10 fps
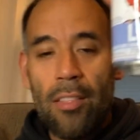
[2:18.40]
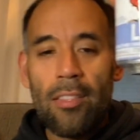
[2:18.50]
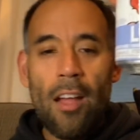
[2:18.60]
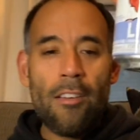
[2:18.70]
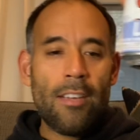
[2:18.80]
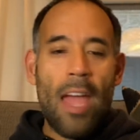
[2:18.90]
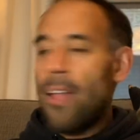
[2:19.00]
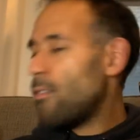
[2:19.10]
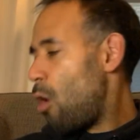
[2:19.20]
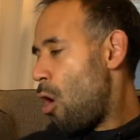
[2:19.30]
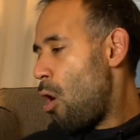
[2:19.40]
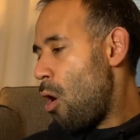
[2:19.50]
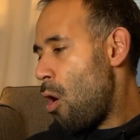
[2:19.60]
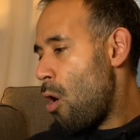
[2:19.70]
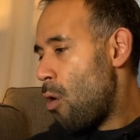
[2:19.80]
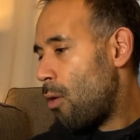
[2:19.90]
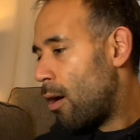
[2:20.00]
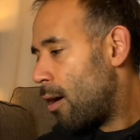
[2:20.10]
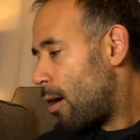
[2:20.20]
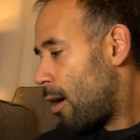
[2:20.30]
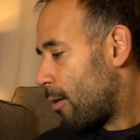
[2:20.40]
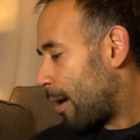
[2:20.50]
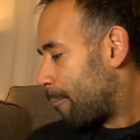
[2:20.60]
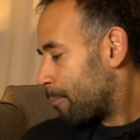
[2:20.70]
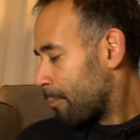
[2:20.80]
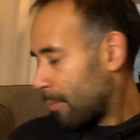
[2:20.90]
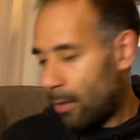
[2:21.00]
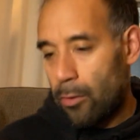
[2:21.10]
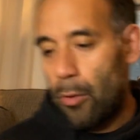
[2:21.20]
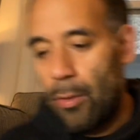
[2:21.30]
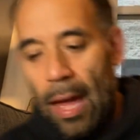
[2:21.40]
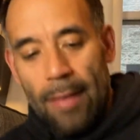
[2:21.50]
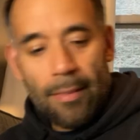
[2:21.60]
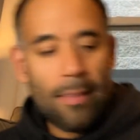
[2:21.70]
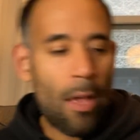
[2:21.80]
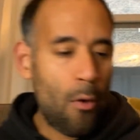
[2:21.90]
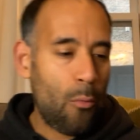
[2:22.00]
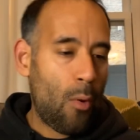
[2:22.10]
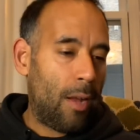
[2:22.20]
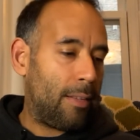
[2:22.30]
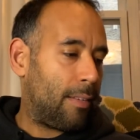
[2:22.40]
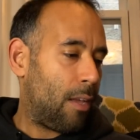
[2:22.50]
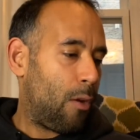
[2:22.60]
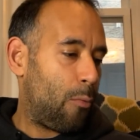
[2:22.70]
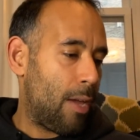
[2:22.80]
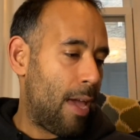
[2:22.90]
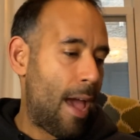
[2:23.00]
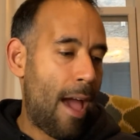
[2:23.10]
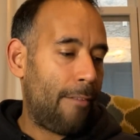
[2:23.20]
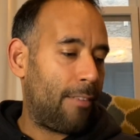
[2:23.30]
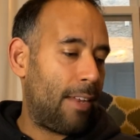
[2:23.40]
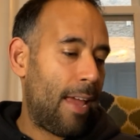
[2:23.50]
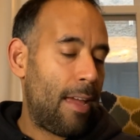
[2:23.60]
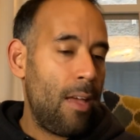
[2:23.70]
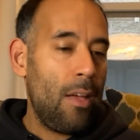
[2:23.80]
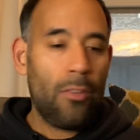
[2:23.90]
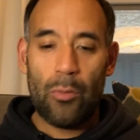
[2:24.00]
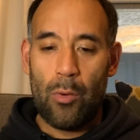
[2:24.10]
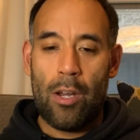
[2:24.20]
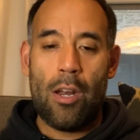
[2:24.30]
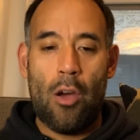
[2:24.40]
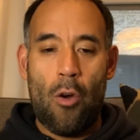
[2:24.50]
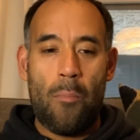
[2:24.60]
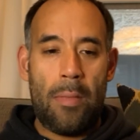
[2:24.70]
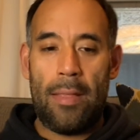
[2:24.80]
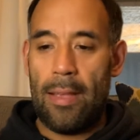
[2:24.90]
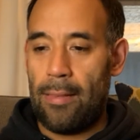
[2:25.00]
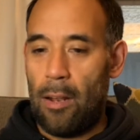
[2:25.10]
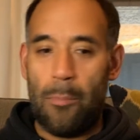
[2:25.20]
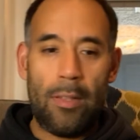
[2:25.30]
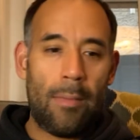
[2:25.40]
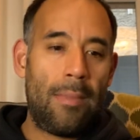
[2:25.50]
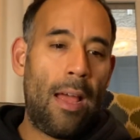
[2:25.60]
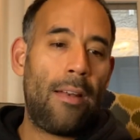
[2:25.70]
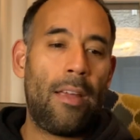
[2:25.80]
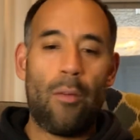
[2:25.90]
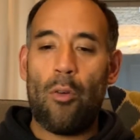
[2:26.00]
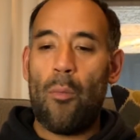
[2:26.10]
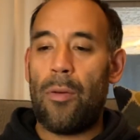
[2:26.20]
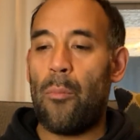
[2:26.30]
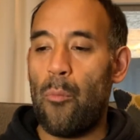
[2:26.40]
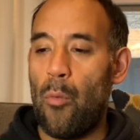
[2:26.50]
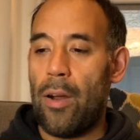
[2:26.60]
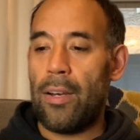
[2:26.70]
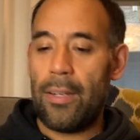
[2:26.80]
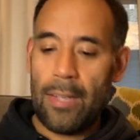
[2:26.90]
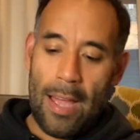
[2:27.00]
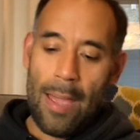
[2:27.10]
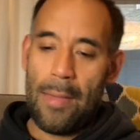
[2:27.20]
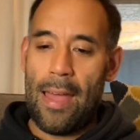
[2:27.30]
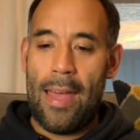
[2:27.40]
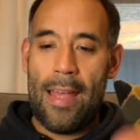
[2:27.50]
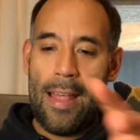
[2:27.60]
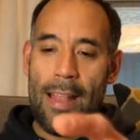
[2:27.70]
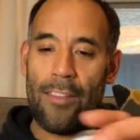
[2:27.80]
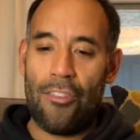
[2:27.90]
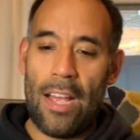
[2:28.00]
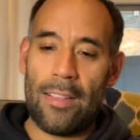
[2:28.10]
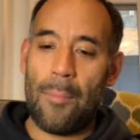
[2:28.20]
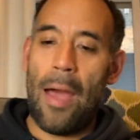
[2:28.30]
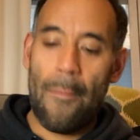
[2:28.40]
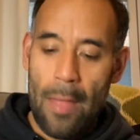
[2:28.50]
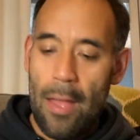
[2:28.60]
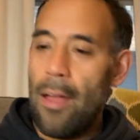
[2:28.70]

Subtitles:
Thundercats-o. Okay, so that's what we have today. So we're gonna open these. I'll put them down here. We'll open them one at a time and check them out.